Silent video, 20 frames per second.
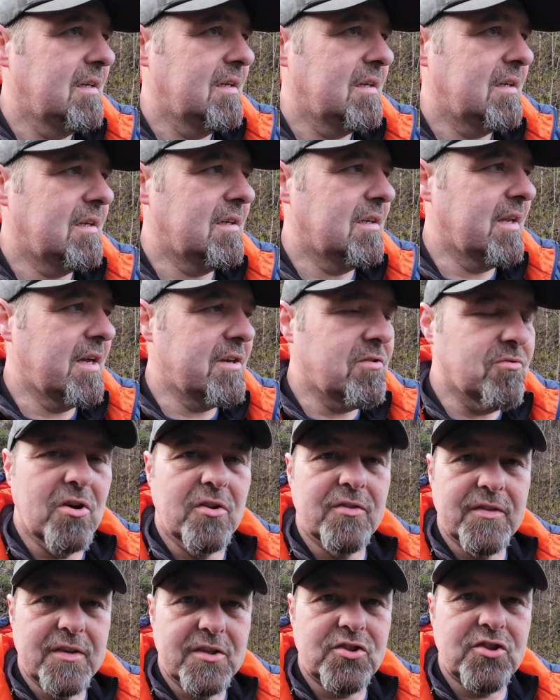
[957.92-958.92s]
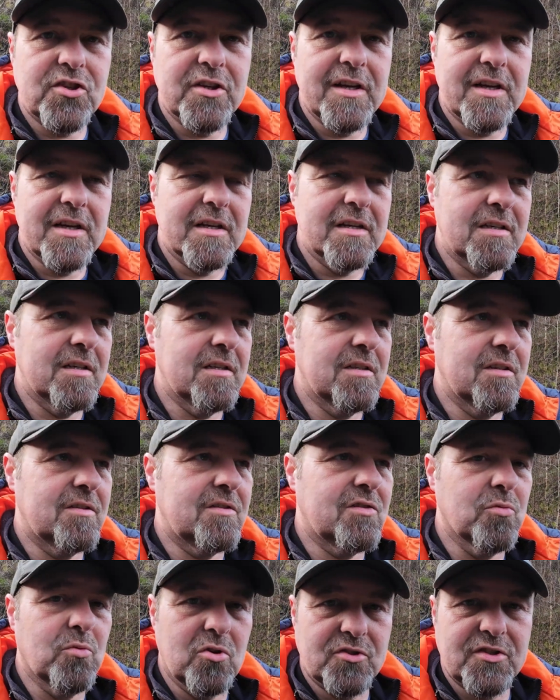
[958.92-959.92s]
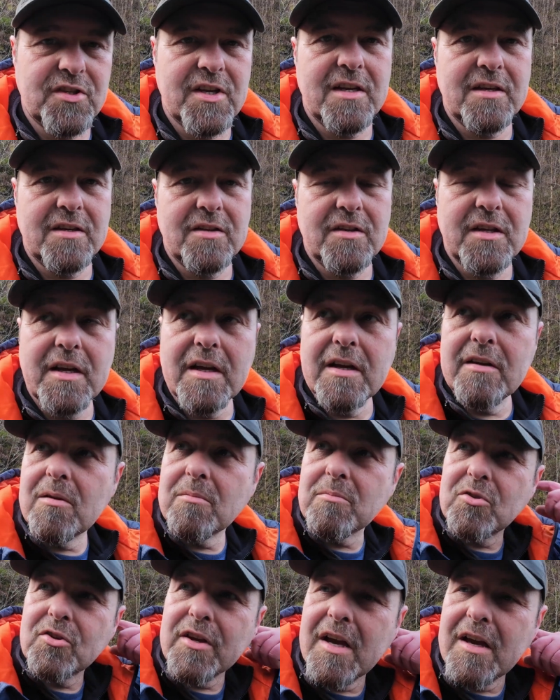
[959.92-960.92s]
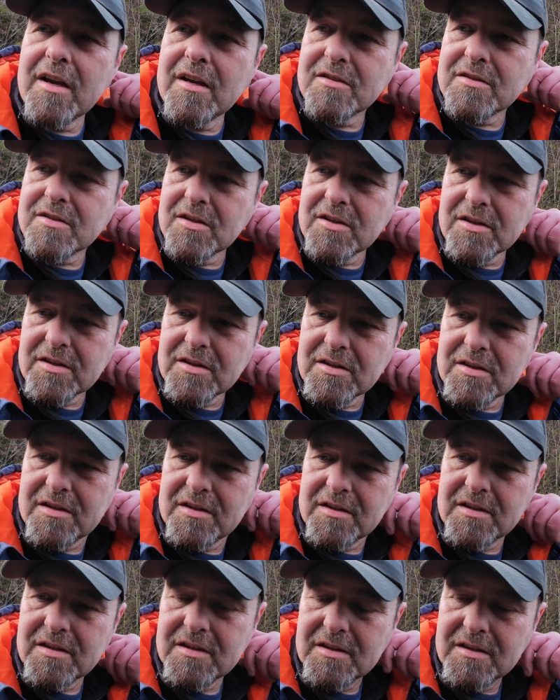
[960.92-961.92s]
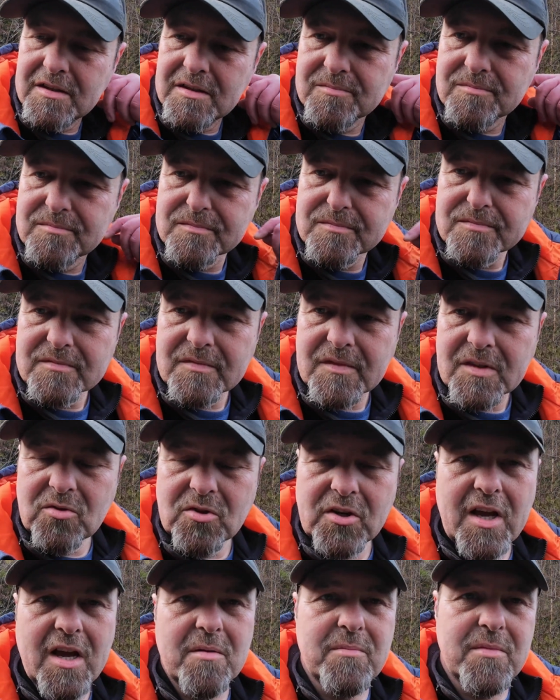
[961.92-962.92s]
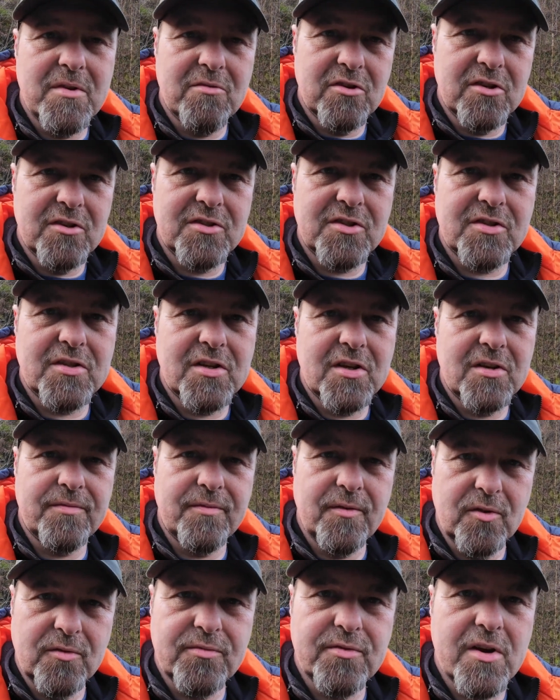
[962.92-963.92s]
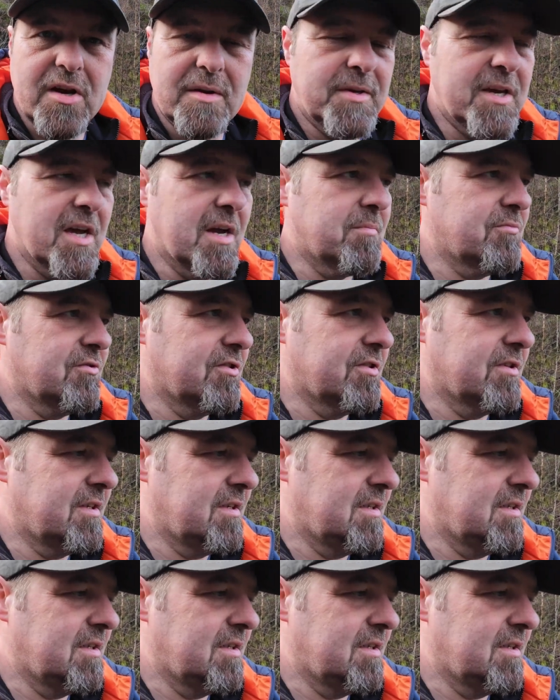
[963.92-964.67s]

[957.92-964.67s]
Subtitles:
Now later on this year, towards the end of the year, I'm going to get a mirrorless full frame camera.